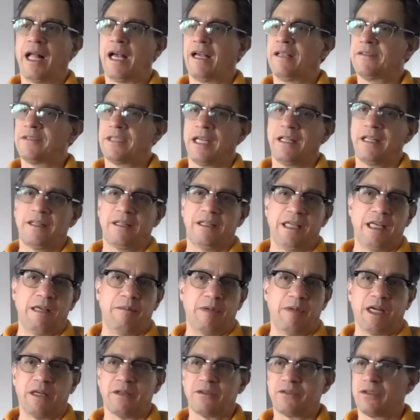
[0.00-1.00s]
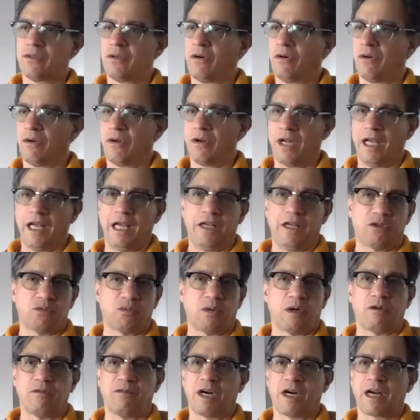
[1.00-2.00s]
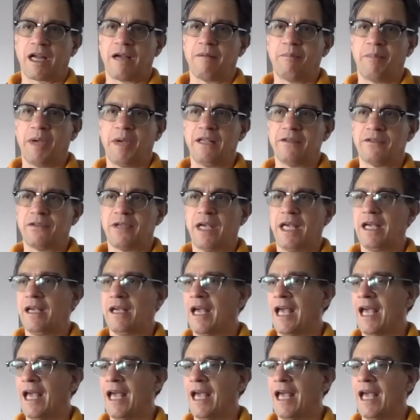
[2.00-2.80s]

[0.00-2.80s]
I send emails on each one of our campaigns saying,